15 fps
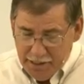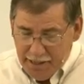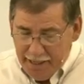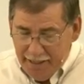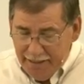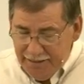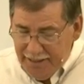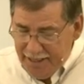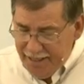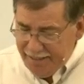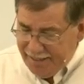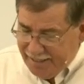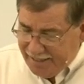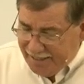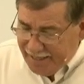indeed
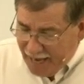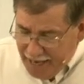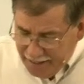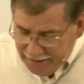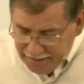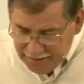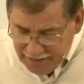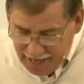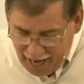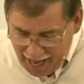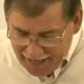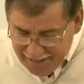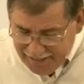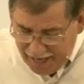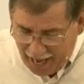Satan
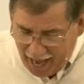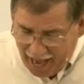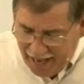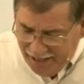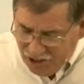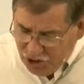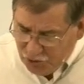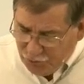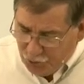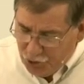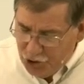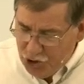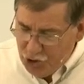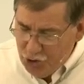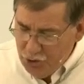has asked for
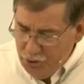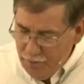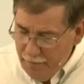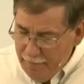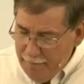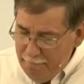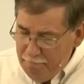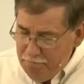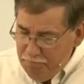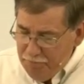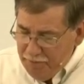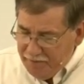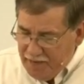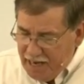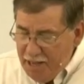you
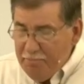that he